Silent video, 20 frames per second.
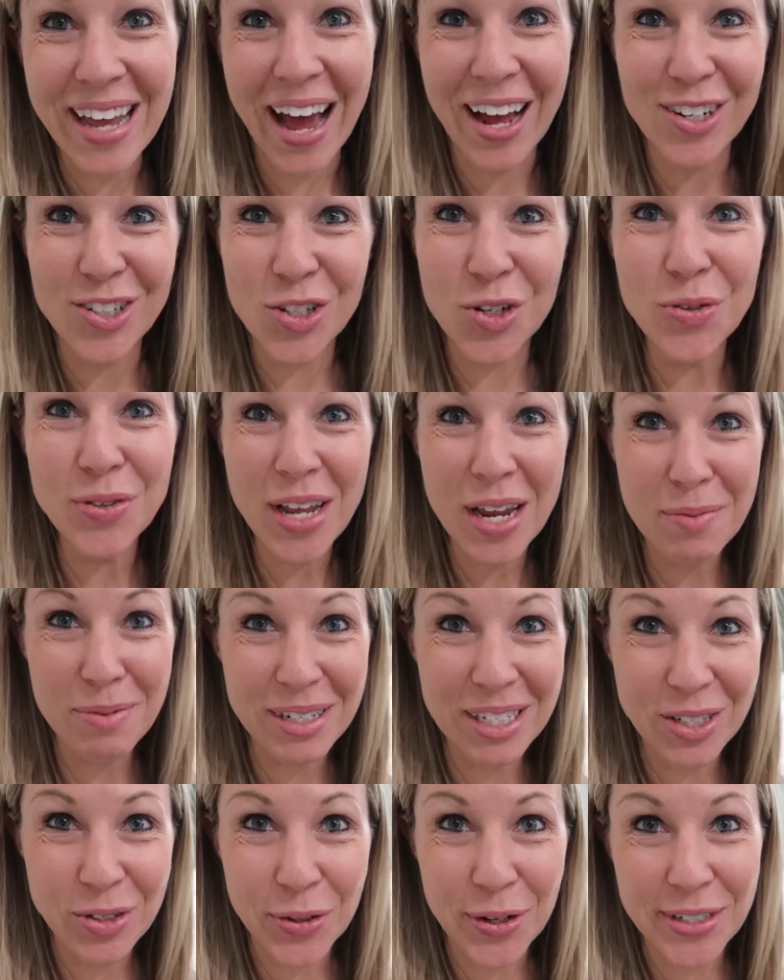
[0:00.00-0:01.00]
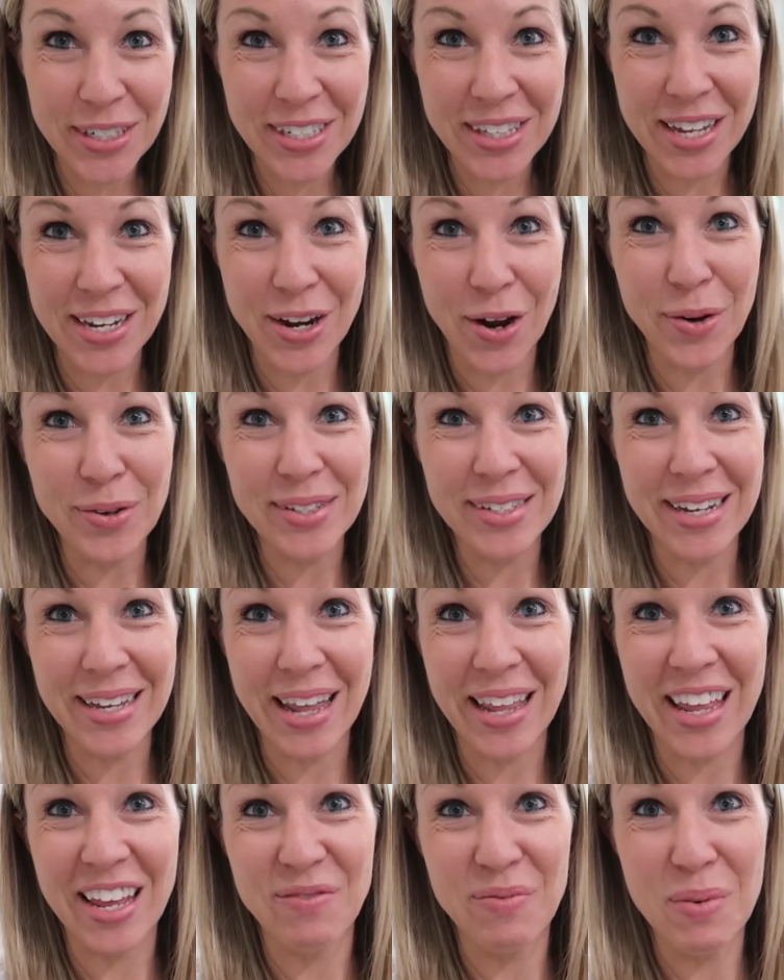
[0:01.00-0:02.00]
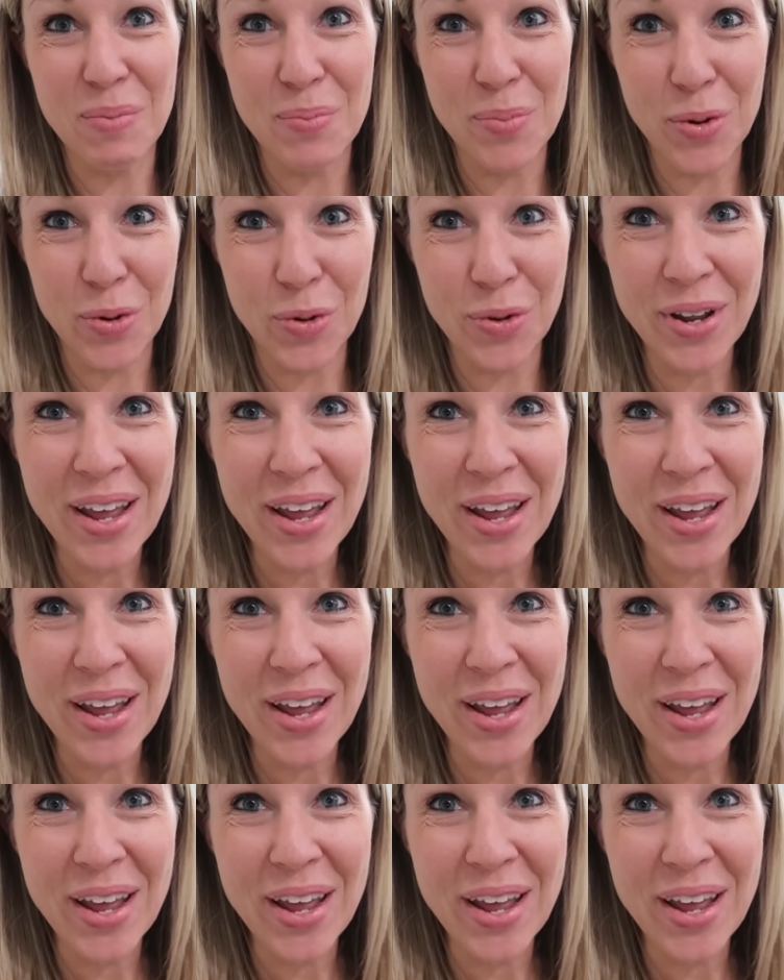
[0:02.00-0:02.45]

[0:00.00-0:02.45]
at two neighbors' doors, the note saying that they've been booed,